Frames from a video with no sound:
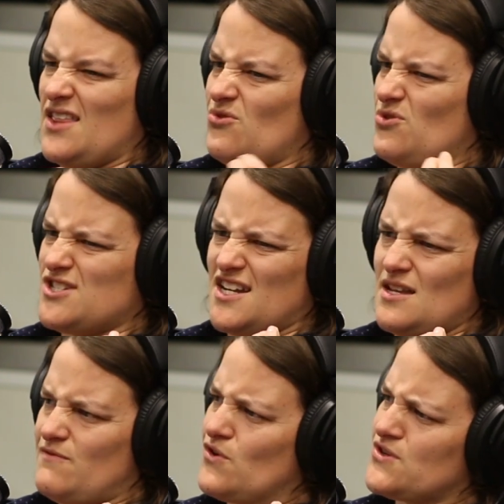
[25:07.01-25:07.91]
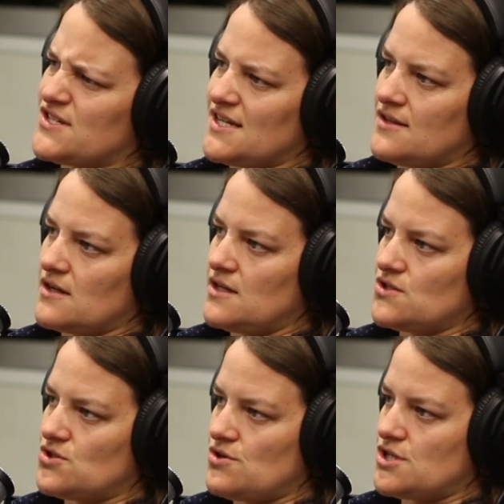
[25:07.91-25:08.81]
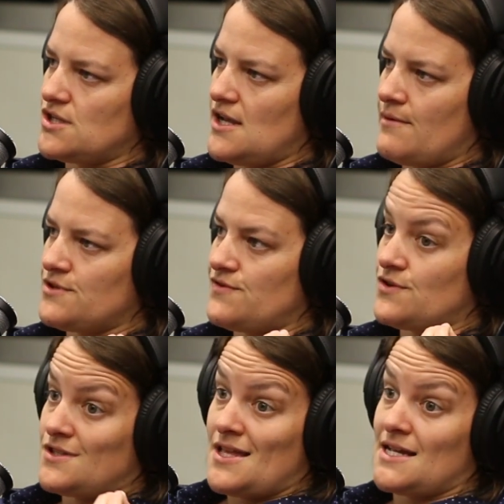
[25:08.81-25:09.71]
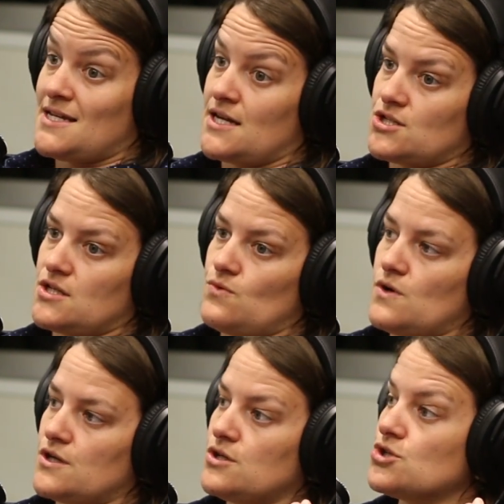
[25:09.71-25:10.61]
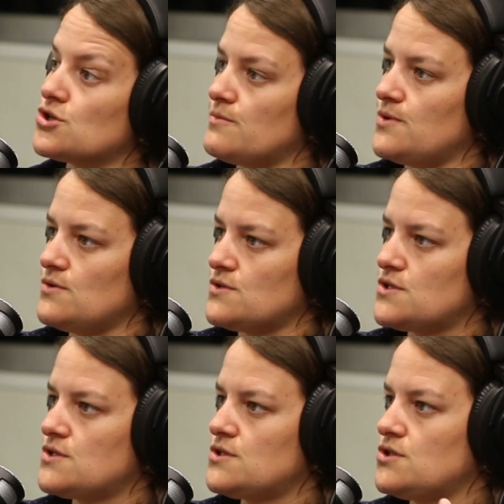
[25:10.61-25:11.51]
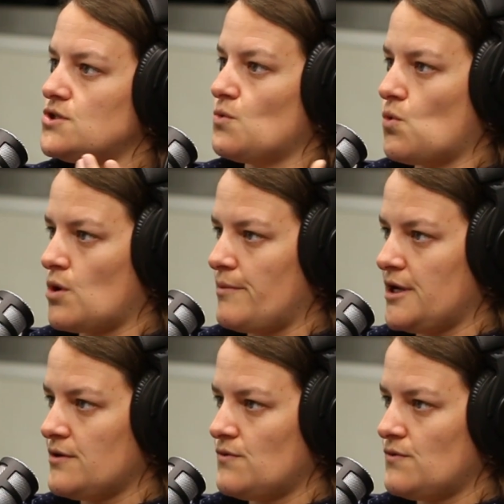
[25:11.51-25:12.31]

And the reason I keep focusing on the concentration in the atmosphere is that's actually what contributes to warming,